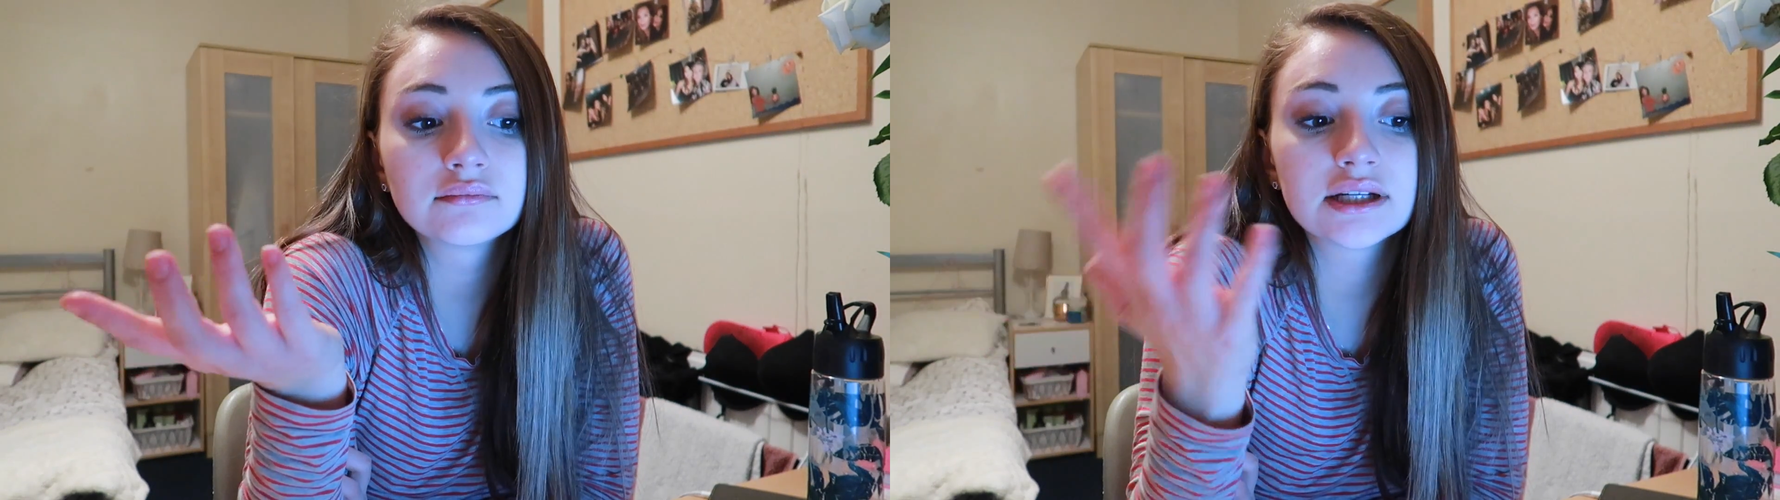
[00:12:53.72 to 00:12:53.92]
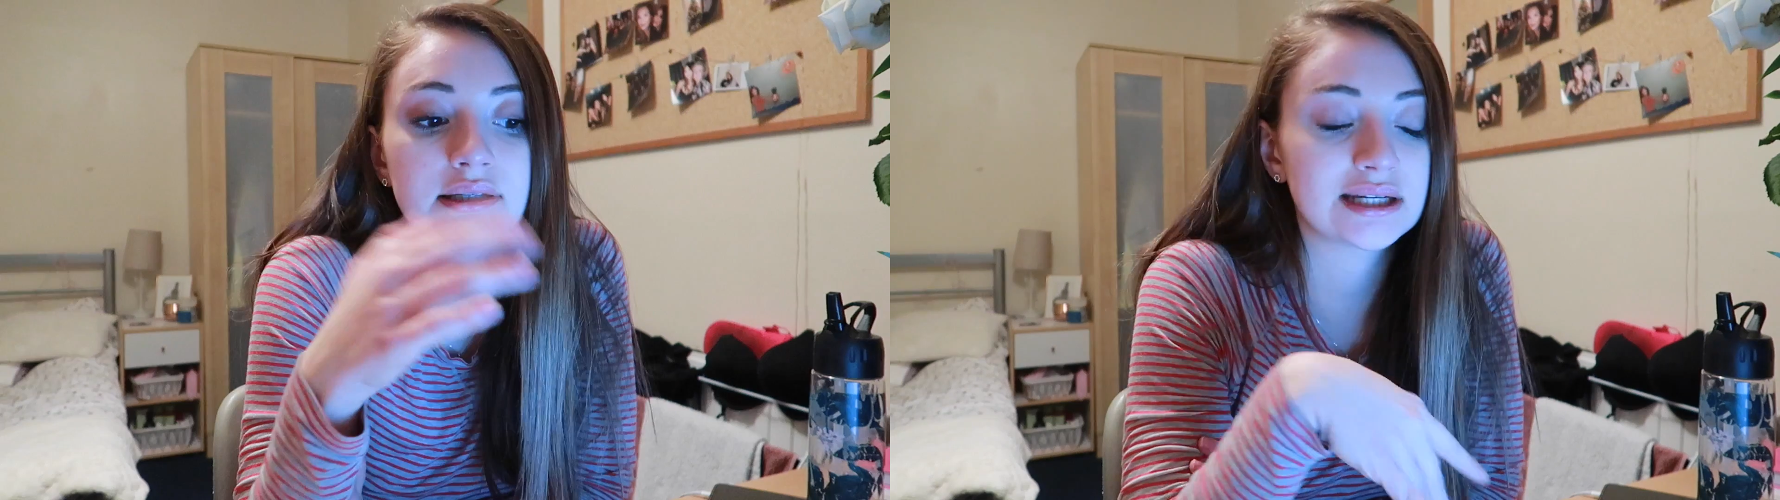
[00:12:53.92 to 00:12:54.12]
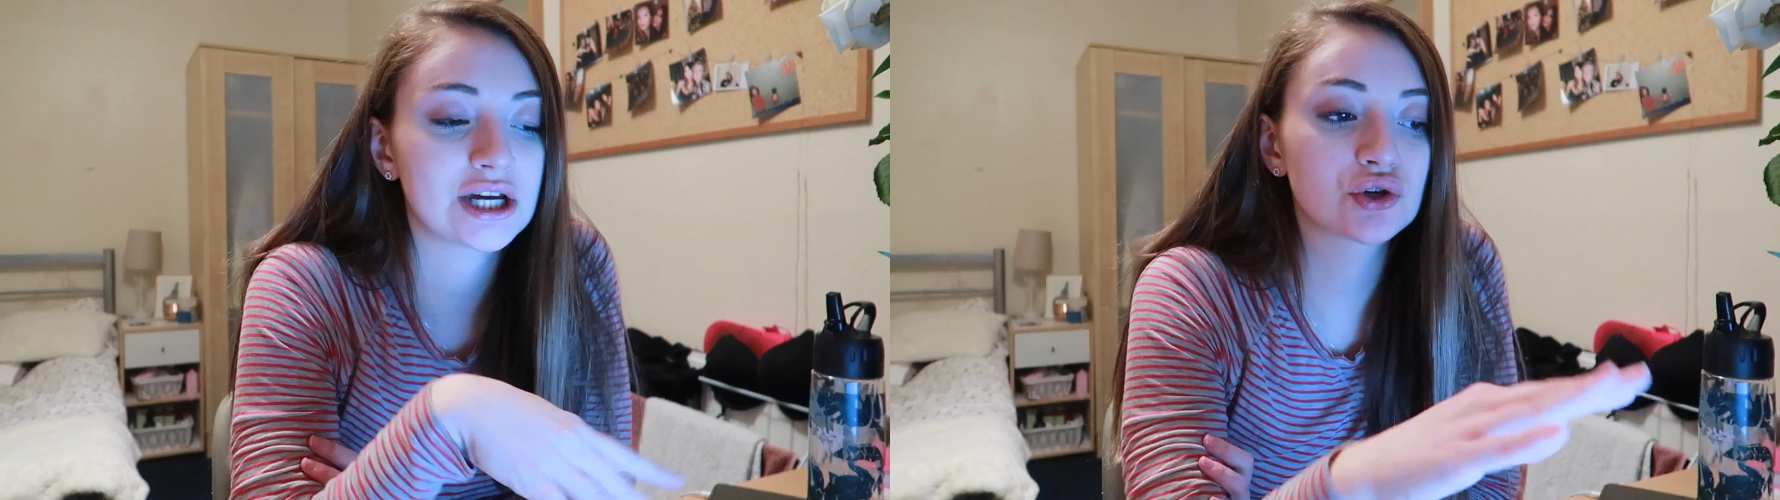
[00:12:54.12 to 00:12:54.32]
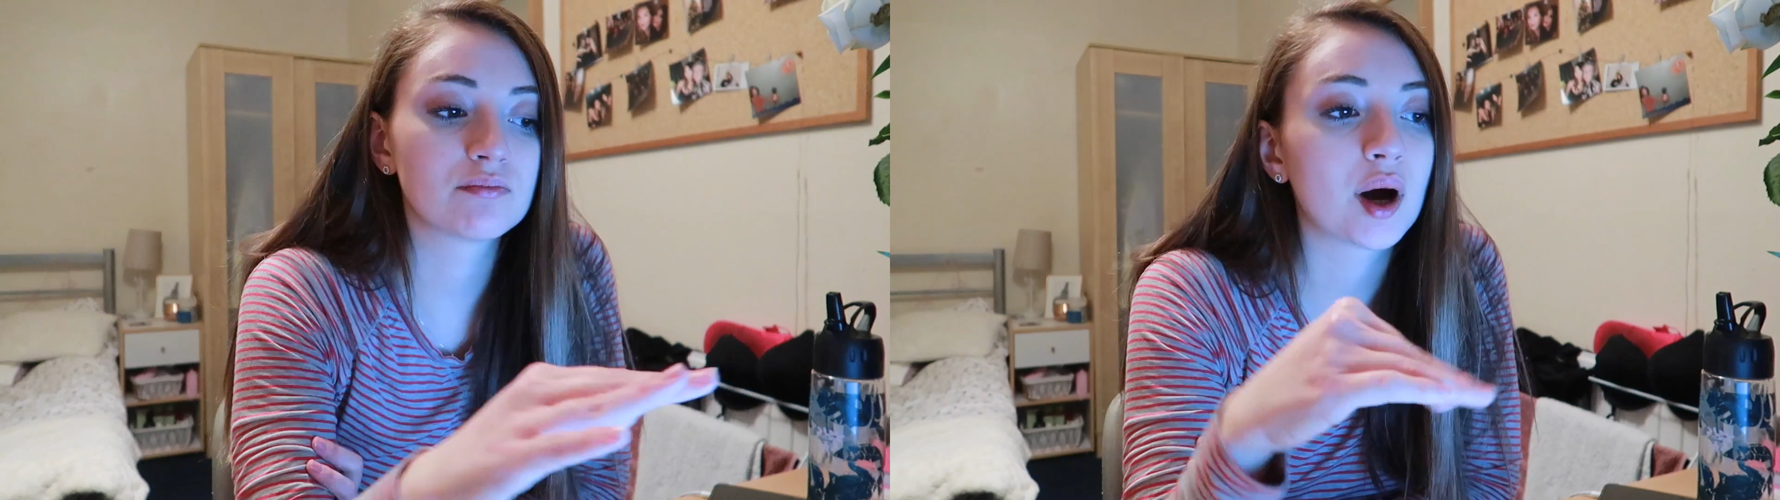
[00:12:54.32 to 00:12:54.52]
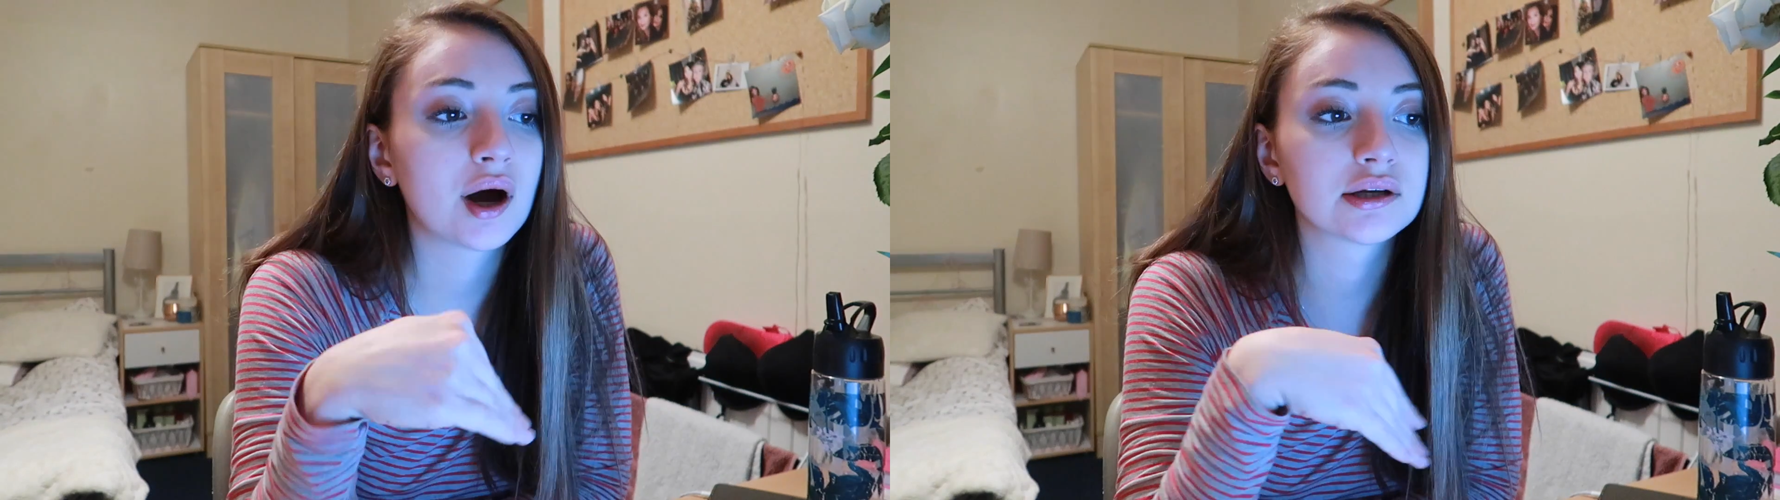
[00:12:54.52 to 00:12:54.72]

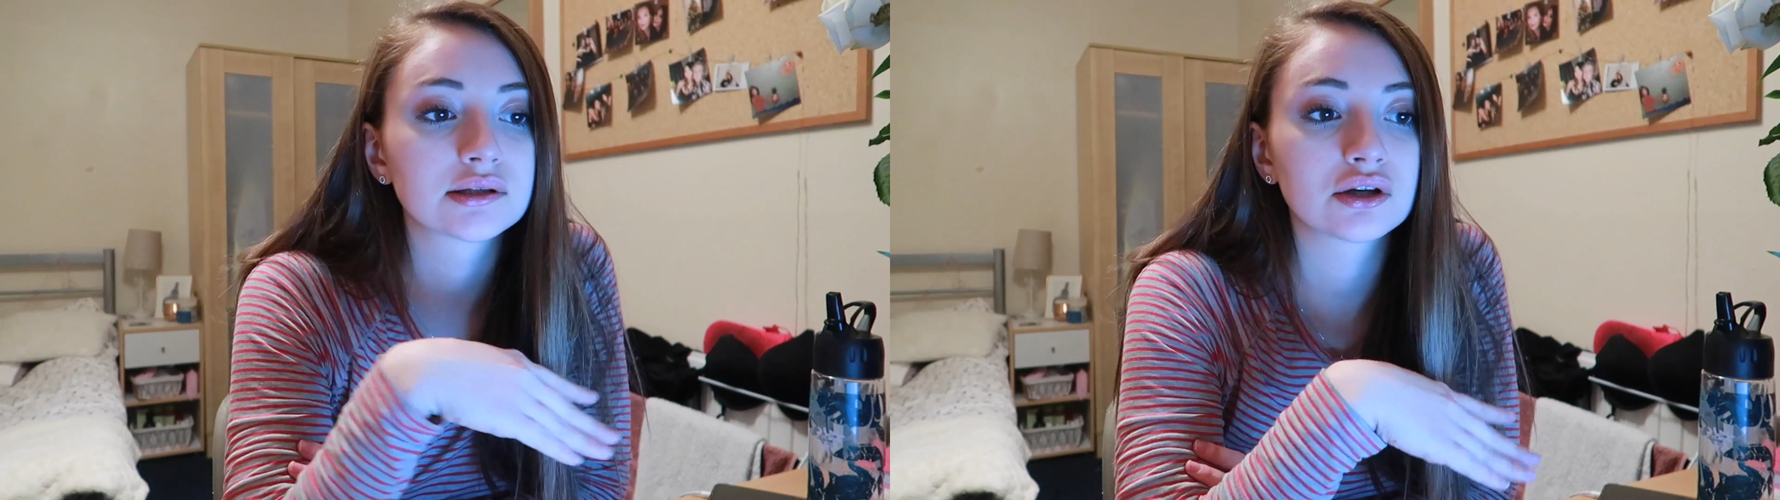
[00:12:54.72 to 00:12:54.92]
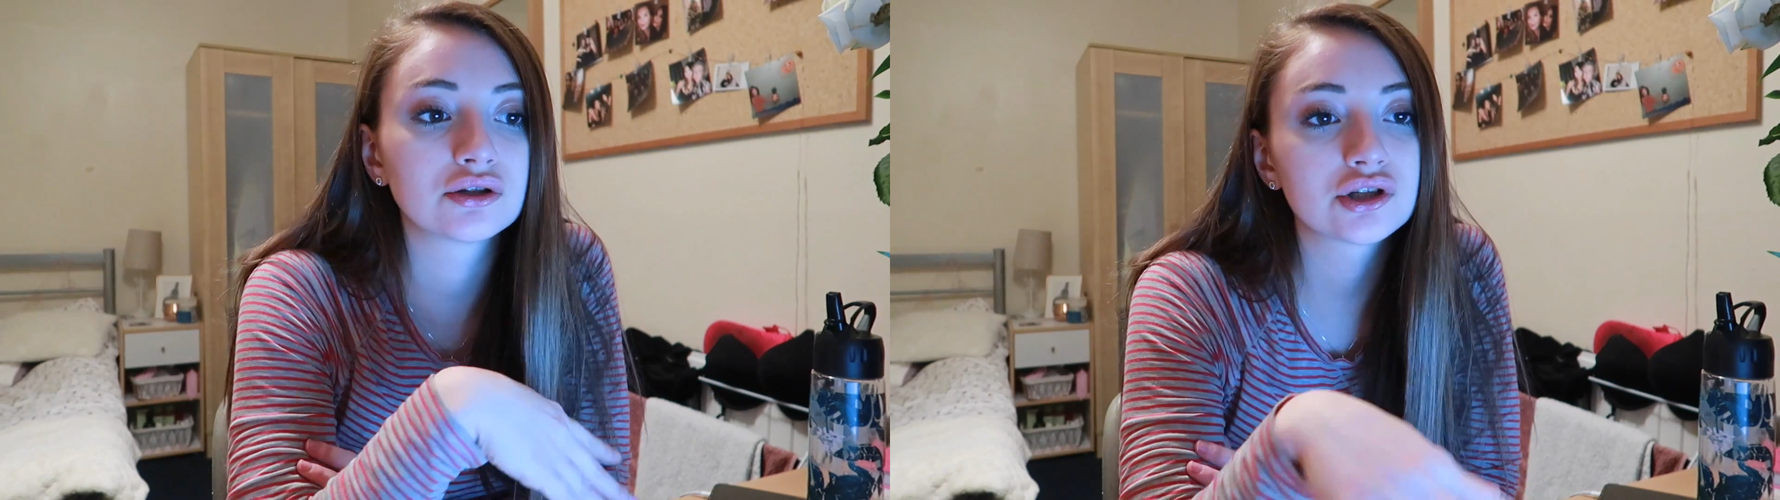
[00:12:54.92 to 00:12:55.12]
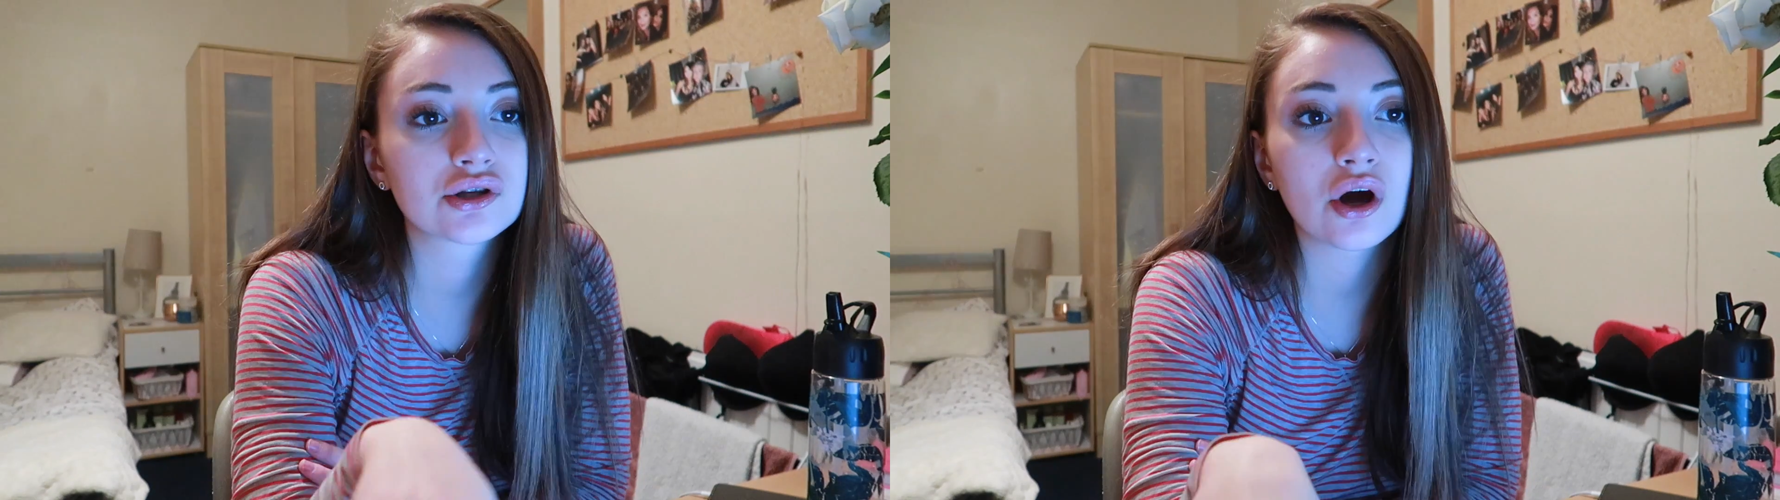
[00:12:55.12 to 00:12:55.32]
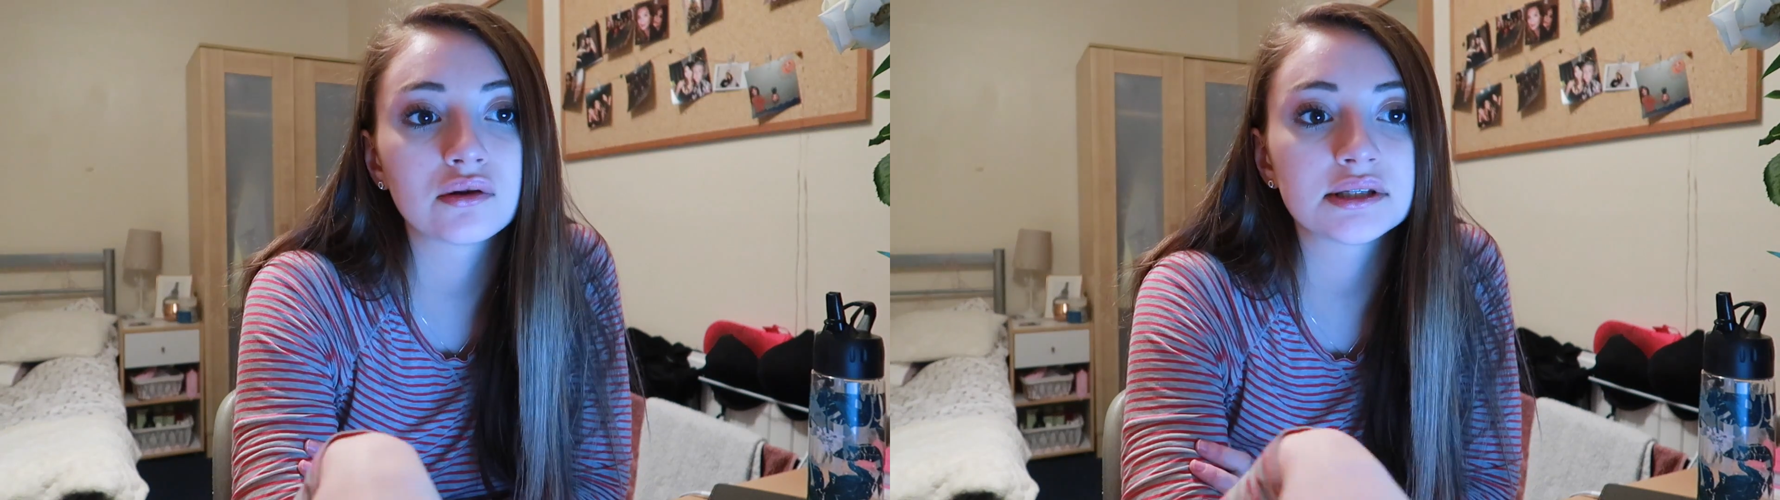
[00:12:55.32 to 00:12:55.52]
dissertation partners can just go